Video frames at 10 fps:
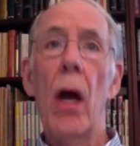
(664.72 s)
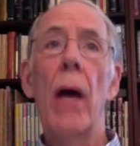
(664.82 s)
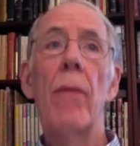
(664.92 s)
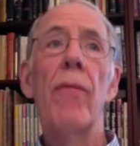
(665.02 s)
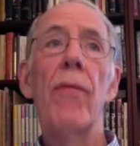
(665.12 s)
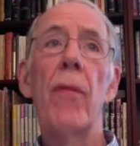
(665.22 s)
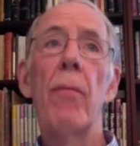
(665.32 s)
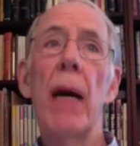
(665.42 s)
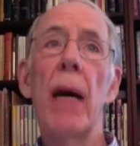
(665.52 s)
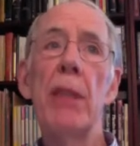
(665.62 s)
From
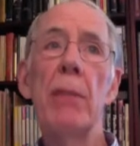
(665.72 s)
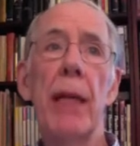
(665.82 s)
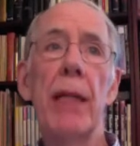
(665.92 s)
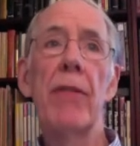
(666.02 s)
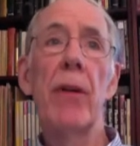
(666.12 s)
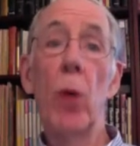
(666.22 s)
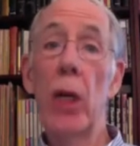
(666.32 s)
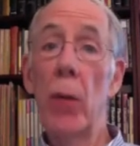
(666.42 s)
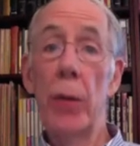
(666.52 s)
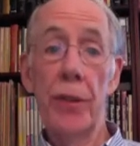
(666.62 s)
my perspective, in
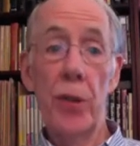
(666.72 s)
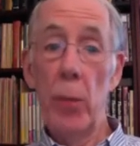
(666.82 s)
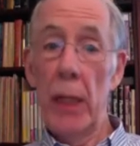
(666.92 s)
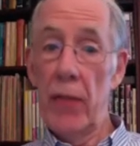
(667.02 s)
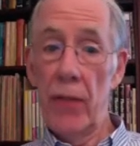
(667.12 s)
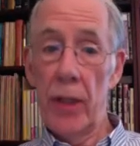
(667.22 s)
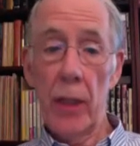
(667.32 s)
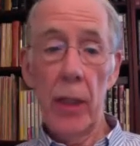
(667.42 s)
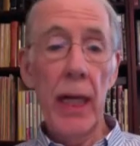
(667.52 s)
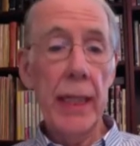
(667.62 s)
working with so many different
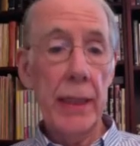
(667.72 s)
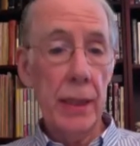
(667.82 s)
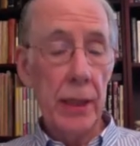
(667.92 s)
clients